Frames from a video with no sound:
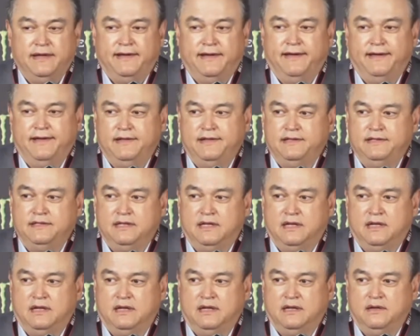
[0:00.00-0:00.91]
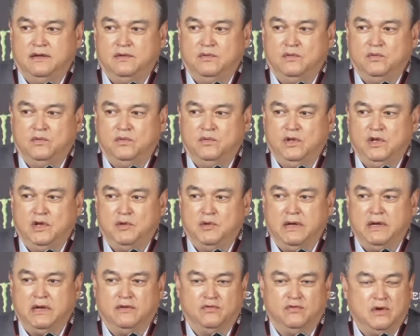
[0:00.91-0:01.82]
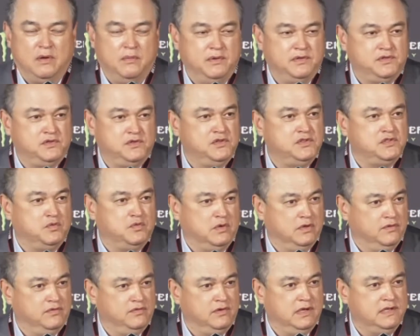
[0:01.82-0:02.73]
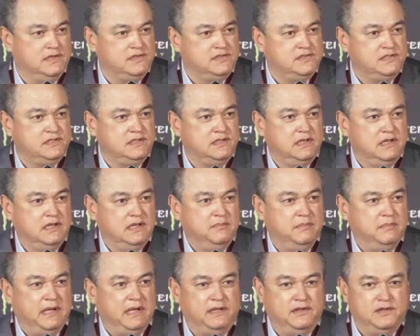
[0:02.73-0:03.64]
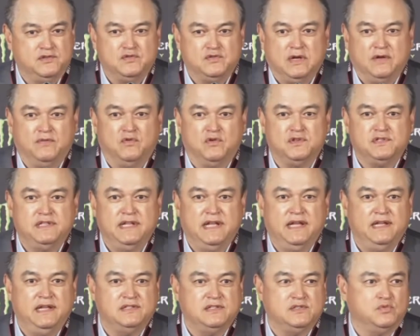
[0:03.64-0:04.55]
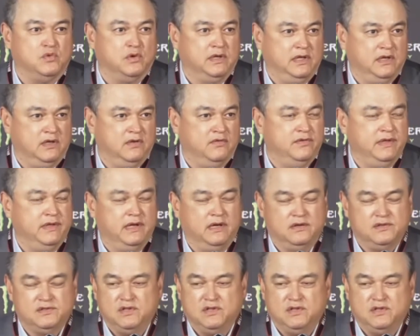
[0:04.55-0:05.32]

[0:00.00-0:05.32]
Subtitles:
And, you know, Michael Fromage, who used to work for us back in the Strikeforce days, is working over there.